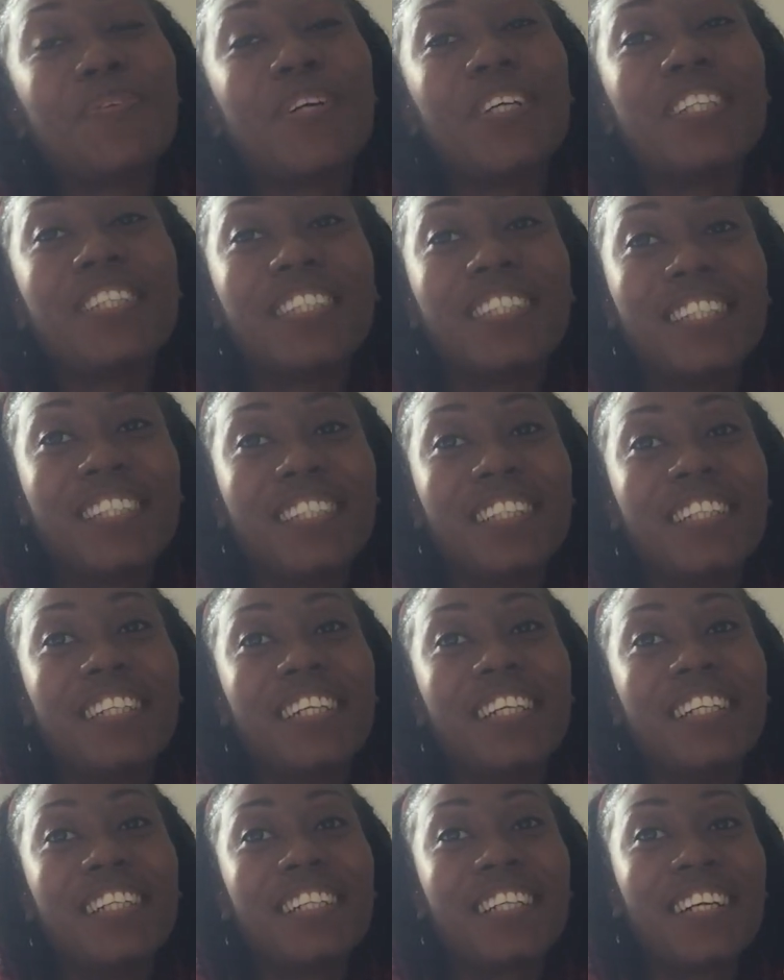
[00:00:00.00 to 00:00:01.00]
we're still
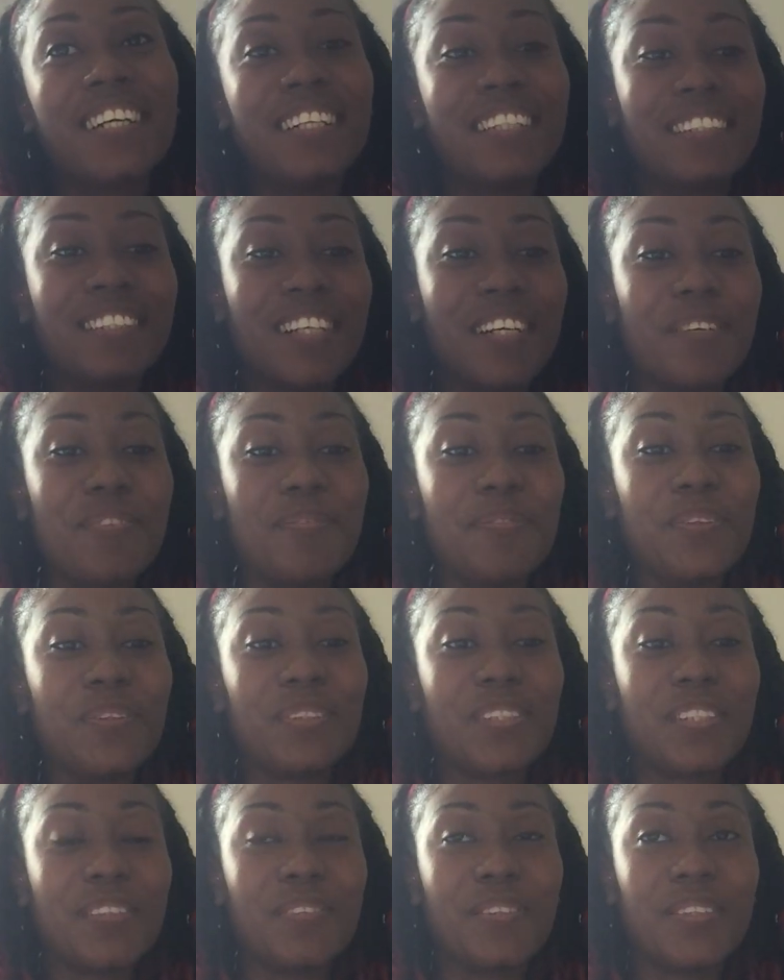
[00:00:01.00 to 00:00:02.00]
in contact,
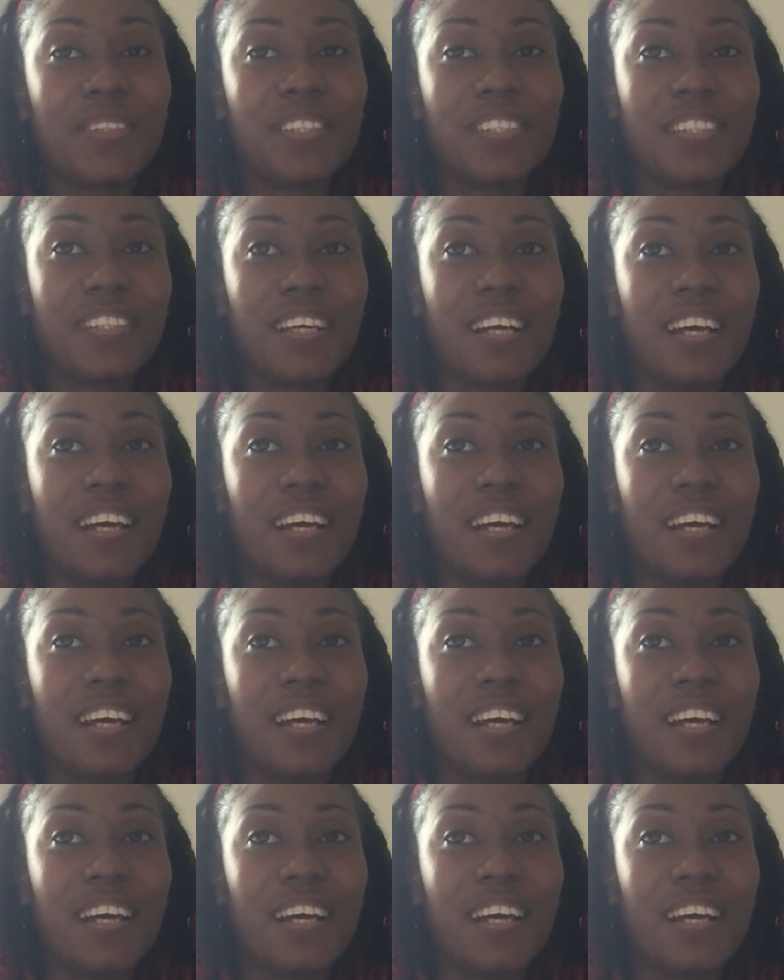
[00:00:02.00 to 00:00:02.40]
most of us.